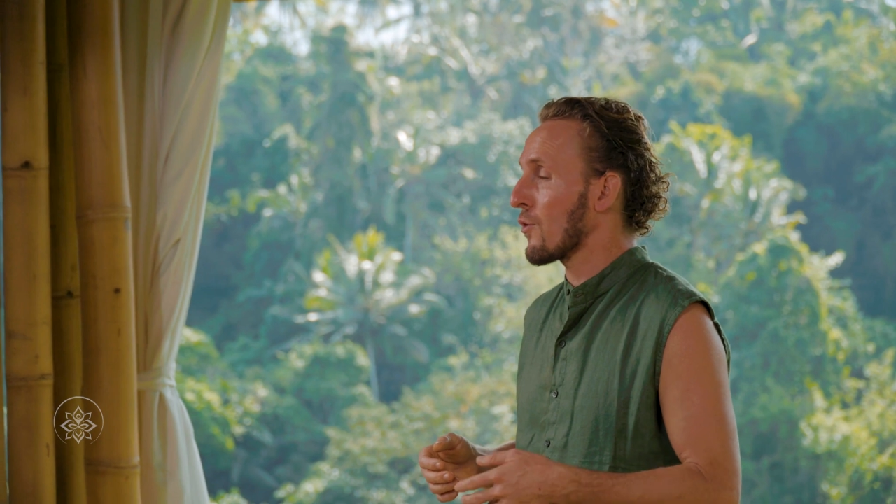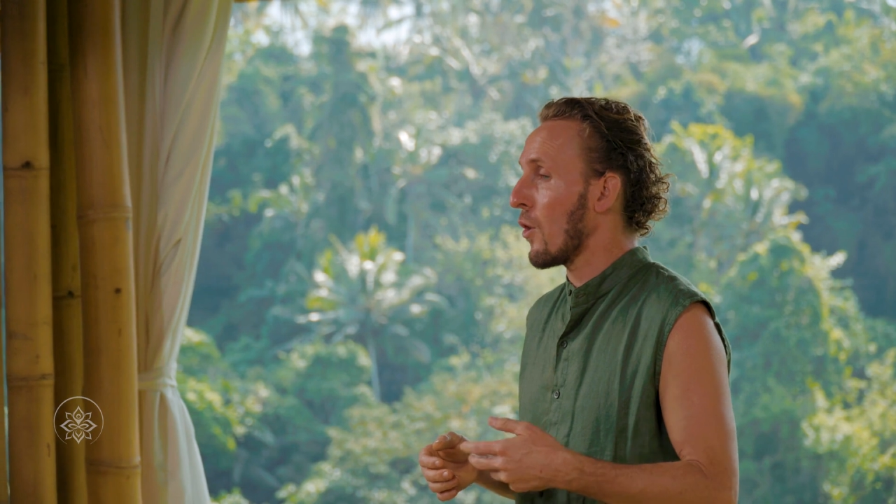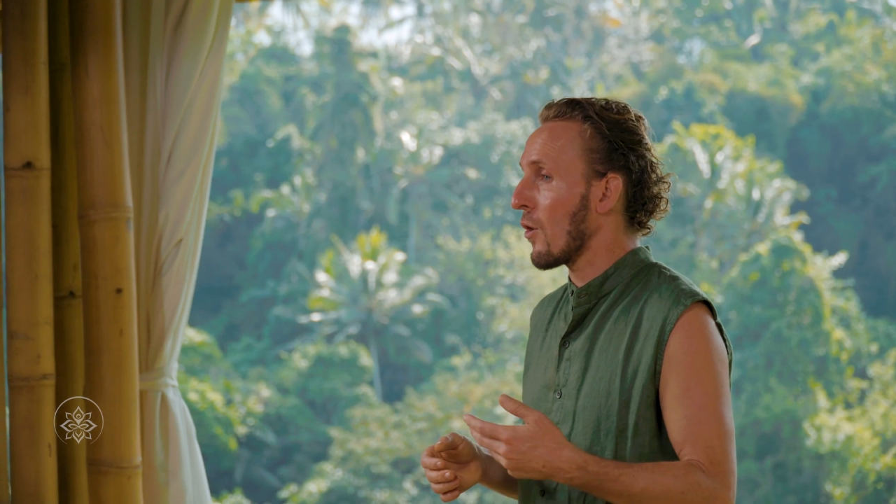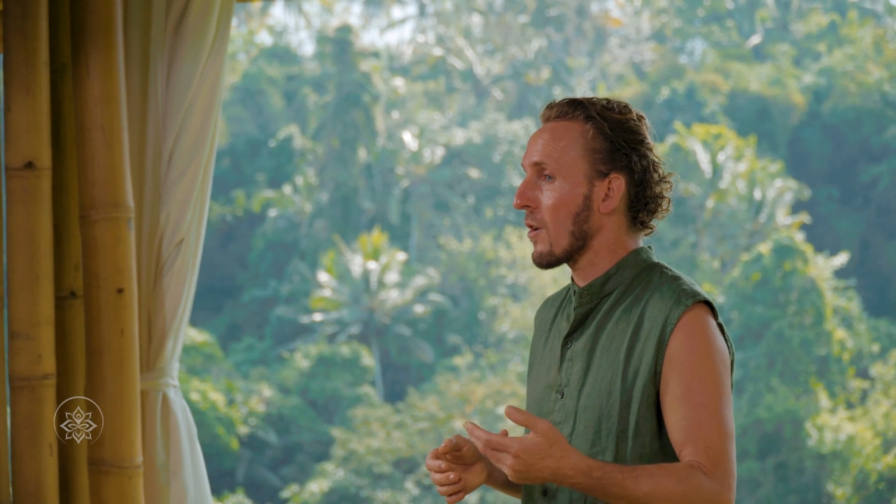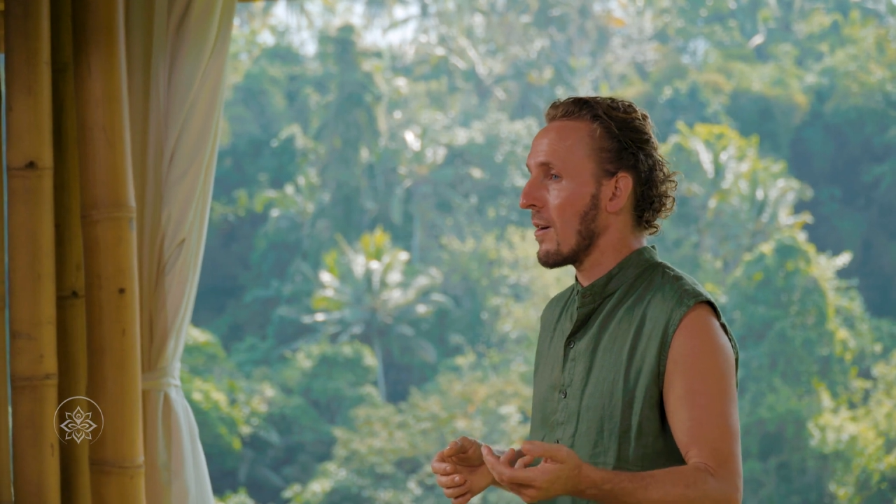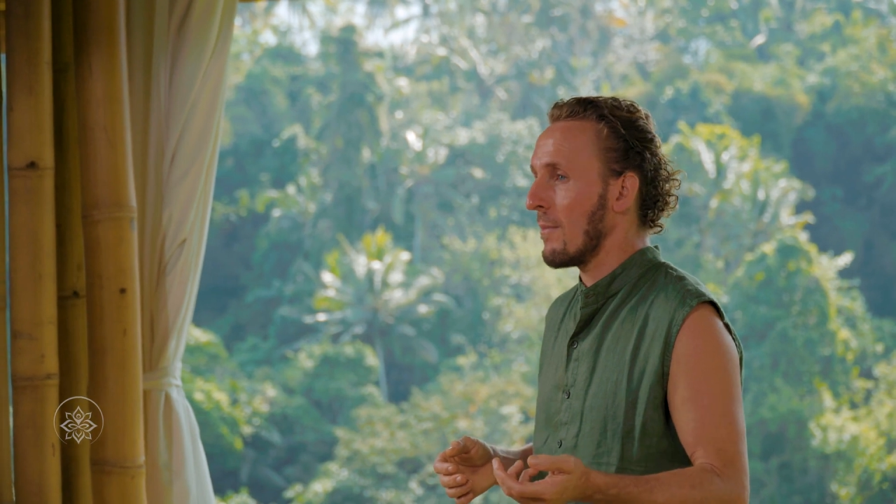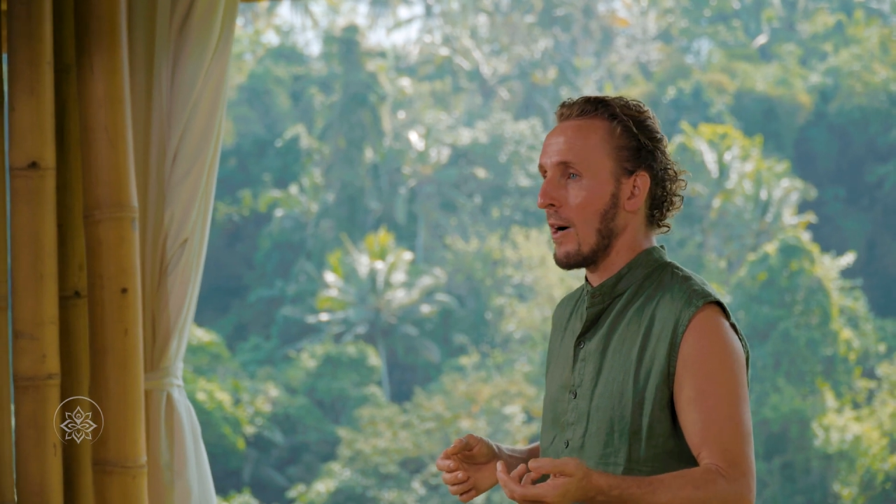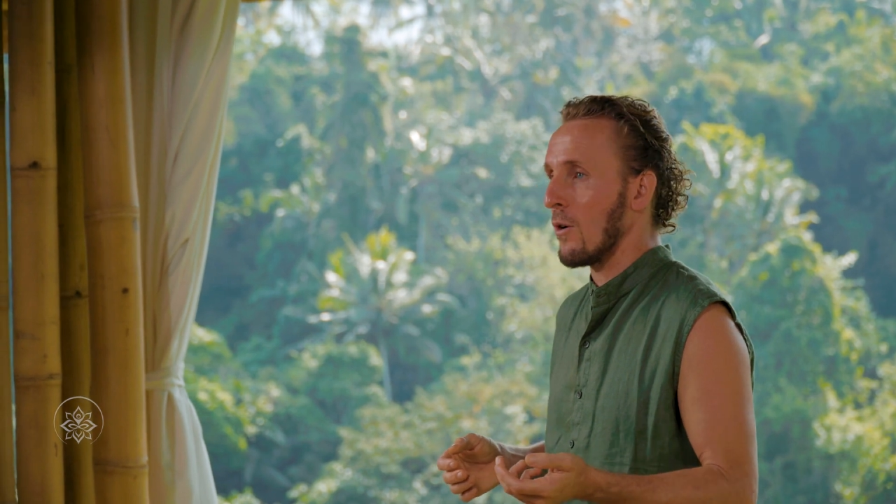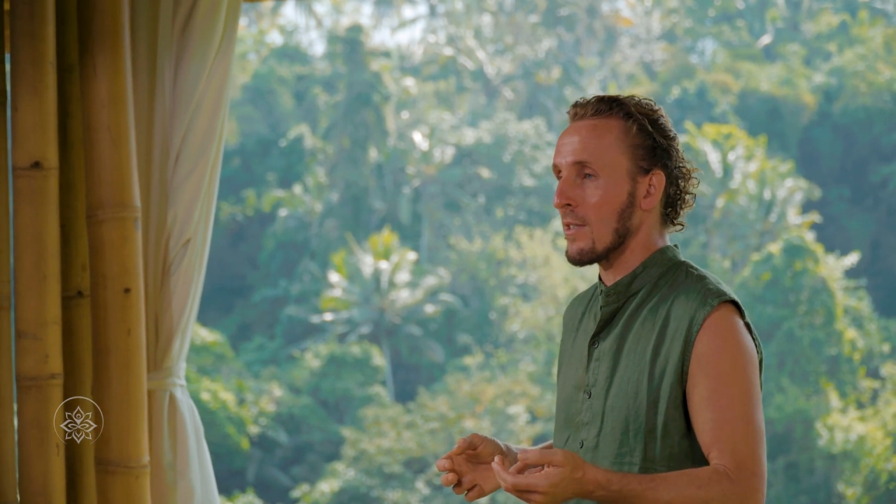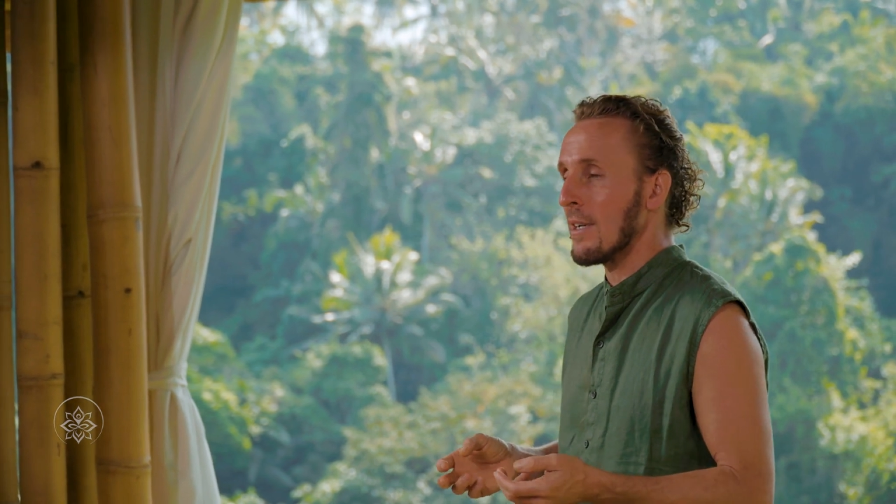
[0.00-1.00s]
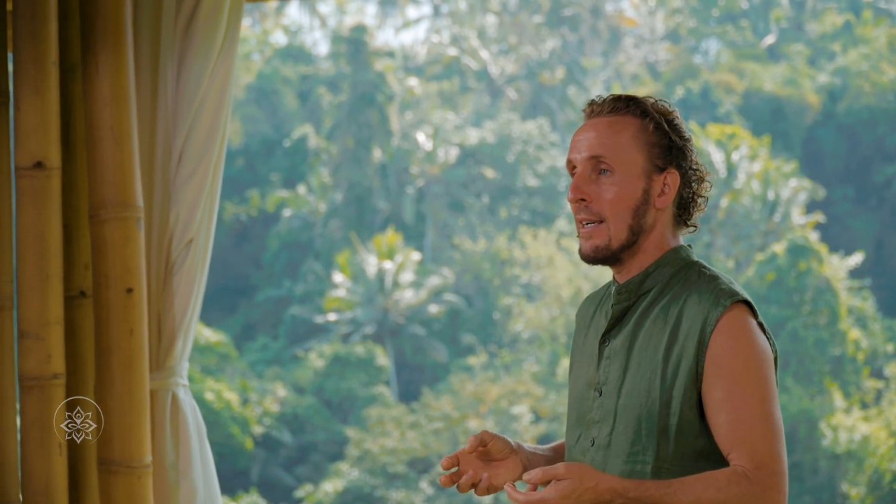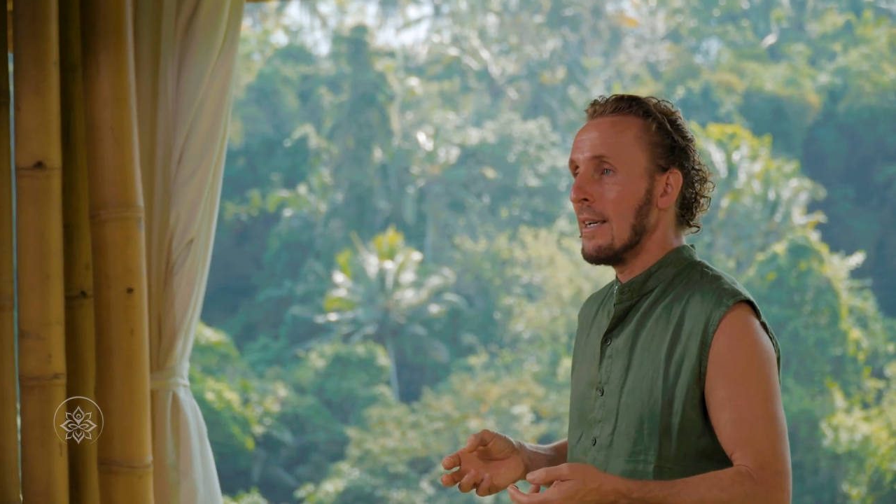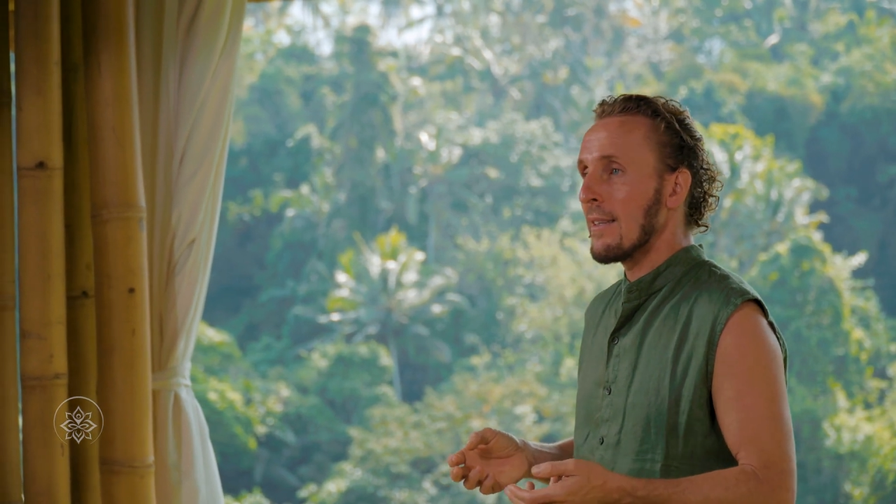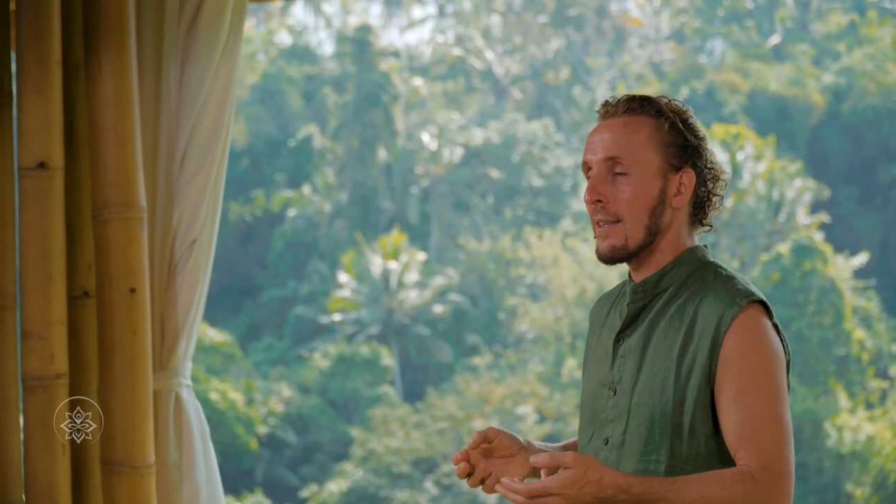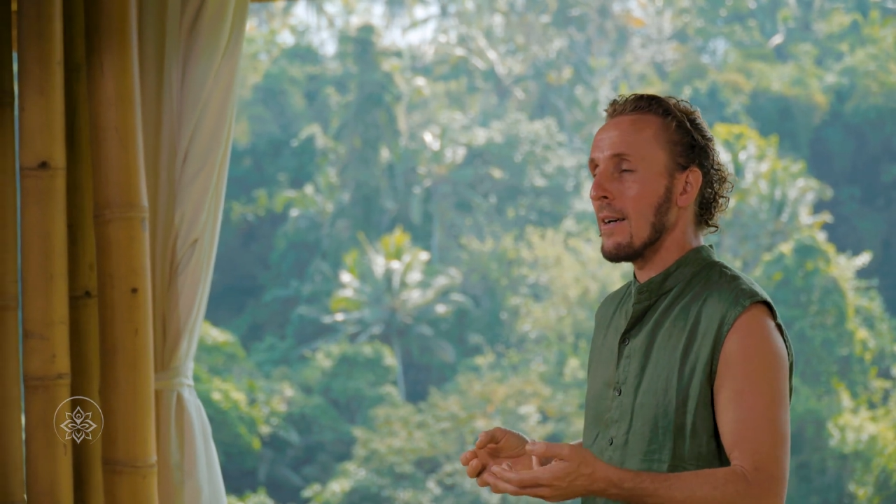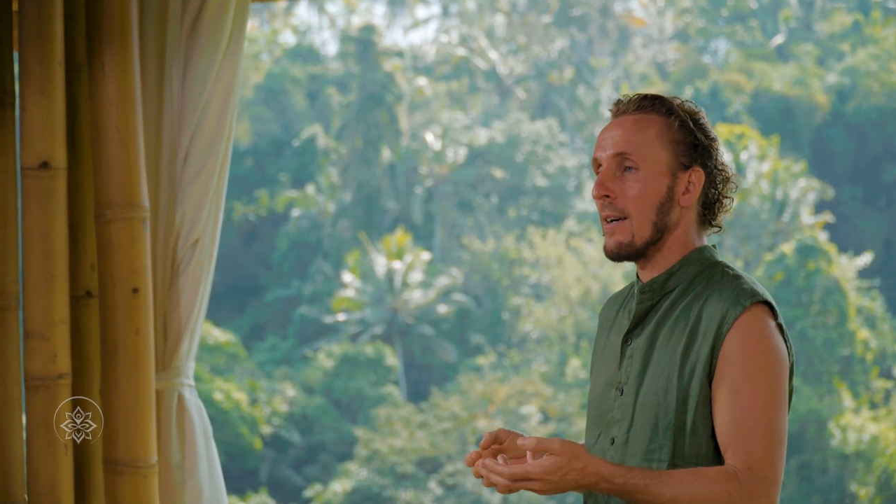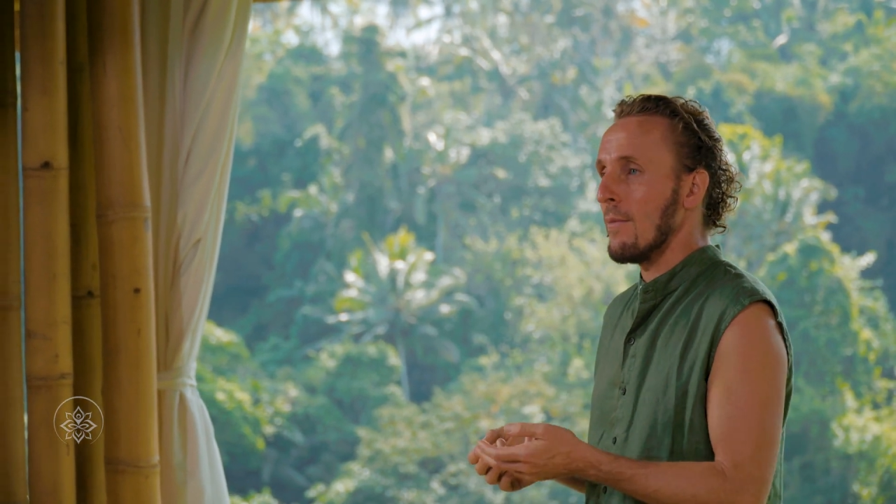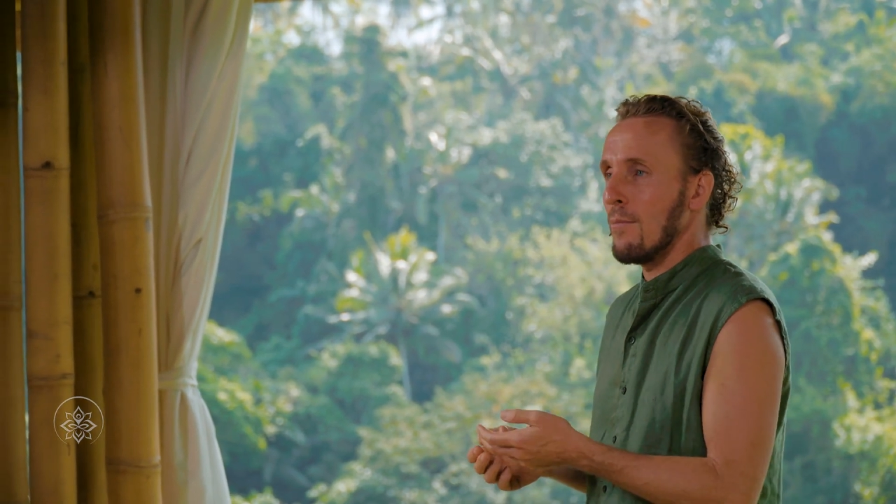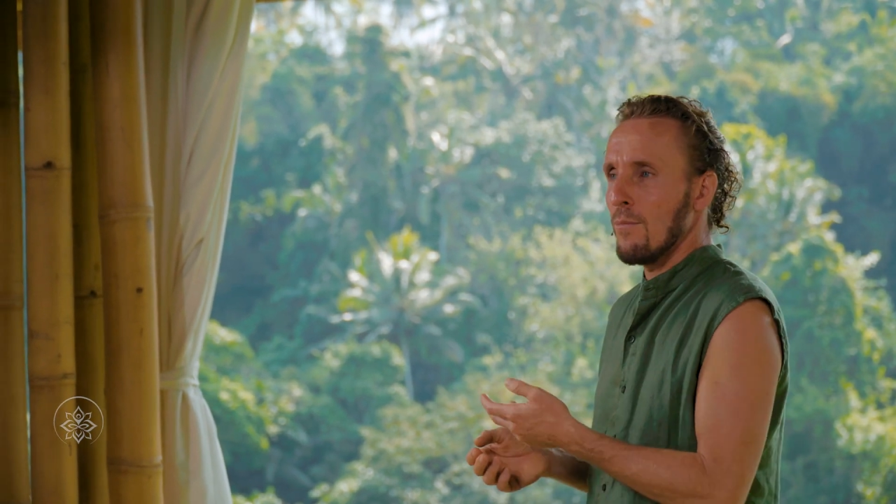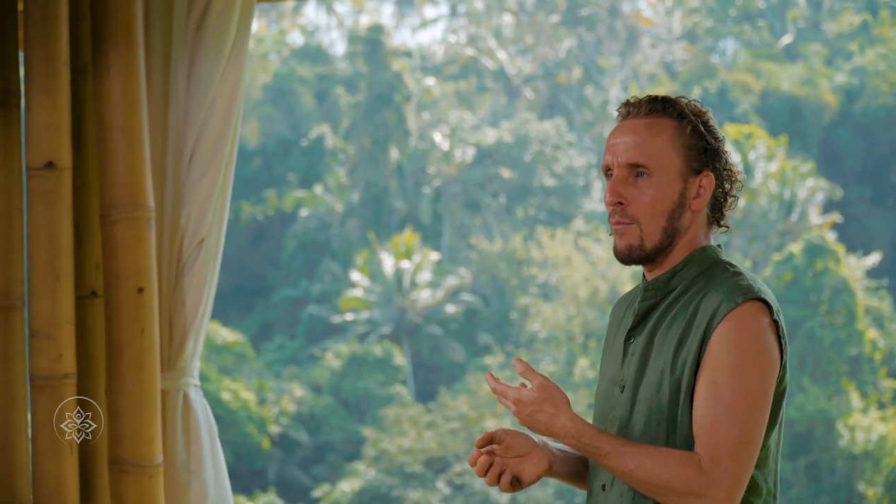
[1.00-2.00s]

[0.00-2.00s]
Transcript: talk about the